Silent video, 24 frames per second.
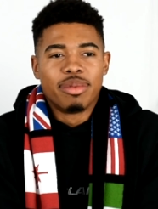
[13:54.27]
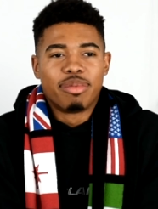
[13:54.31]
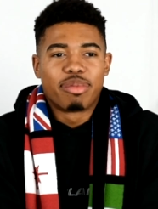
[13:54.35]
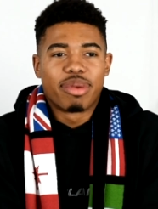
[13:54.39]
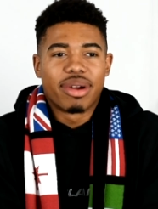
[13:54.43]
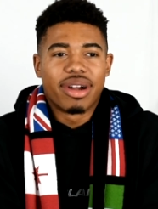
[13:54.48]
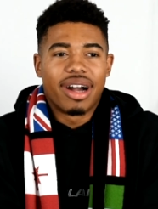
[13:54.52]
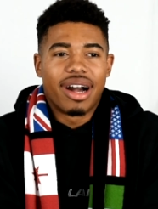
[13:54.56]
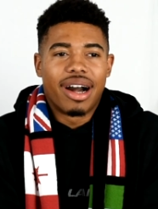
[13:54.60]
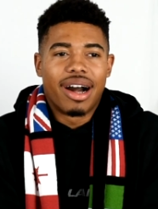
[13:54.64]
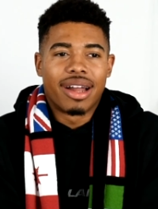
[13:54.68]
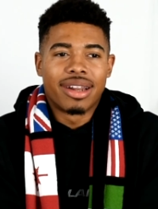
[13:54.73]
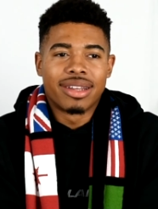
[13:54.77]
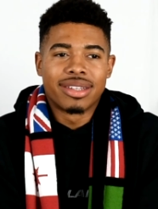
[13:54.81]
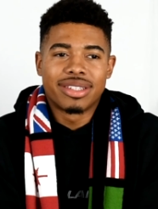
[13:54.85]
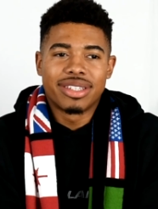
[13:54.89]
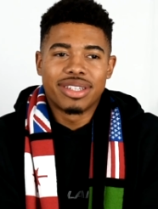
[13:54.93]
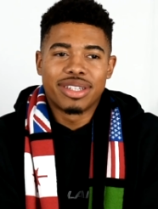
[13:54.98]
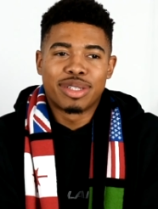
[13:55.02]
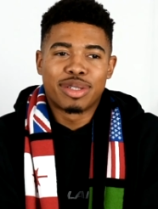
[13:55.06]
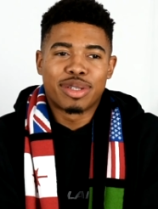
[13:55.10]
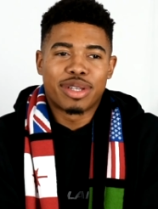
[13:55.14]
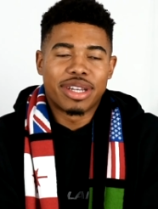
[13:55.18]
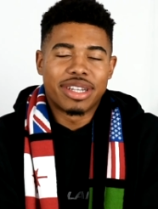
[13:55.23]
Bro,
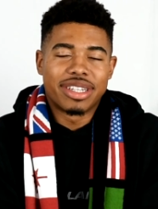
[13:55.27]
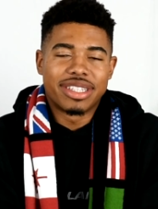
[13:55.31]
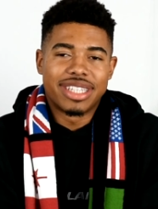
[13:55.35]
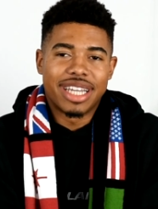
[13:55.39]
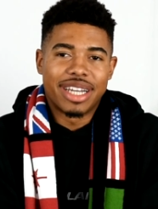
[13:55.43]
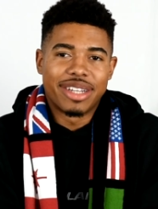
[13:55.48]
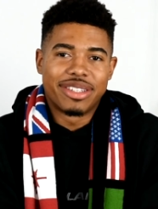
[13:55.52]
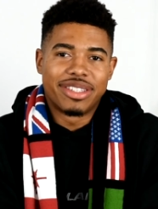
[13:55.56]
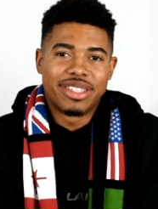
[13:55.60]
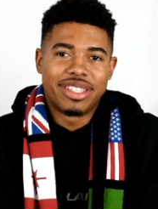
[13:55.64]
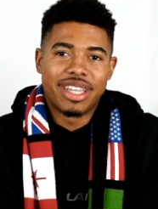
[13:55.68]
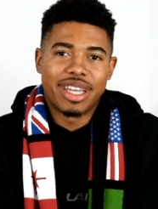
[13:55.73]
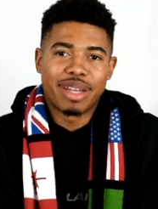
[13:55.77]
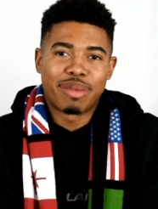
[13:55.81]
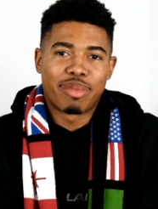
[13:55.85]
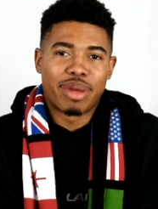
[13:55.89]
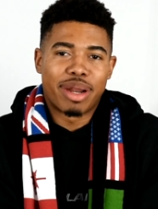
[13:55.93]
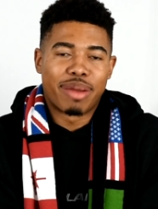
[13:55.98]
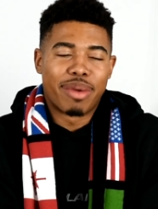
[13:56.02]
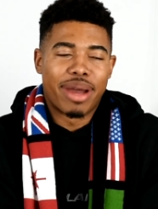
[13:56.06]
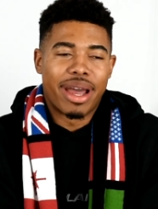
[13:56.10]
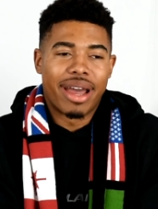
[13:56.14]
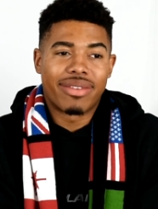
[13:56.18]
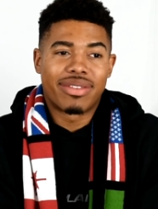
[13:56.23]
honestly, this is gonna sound sick,
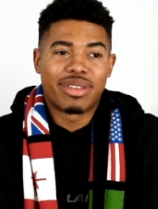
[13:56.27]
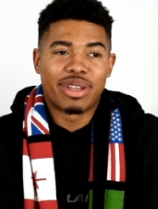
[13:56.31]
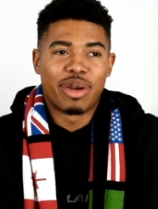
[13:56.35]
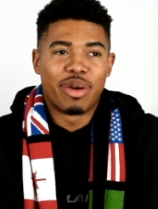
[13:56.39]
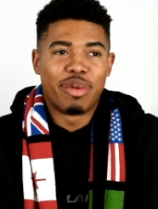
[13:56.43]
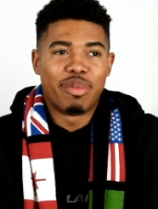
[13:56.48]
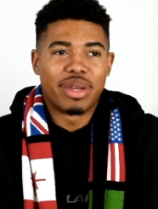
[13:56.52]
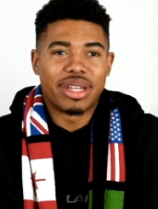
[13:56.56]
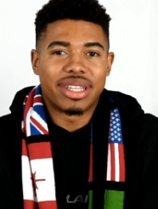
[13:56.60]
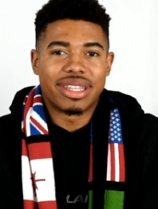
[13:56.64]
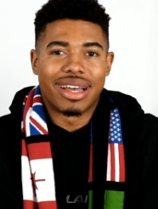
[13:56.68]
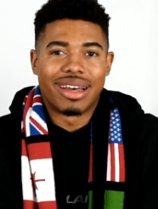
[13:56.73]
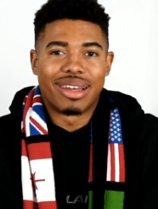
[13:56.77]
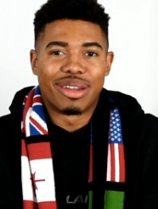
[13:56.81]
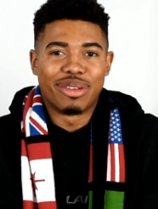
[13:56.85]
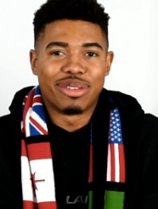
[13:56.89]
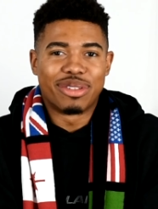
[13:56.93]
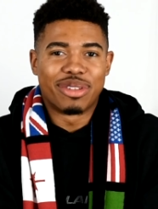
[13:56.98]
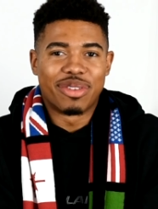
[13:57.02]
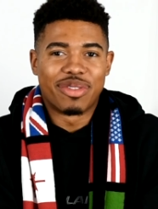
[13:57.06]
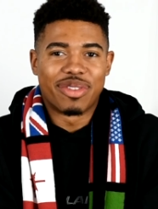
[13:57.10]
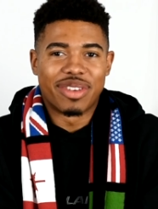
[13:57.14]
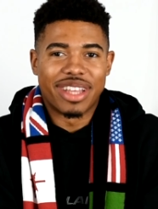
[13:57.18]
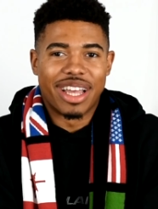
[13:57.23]
but I'm gonna have to go with
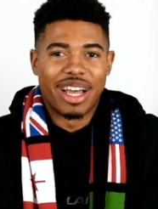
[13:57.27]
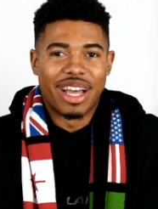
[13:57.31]
McDonald's over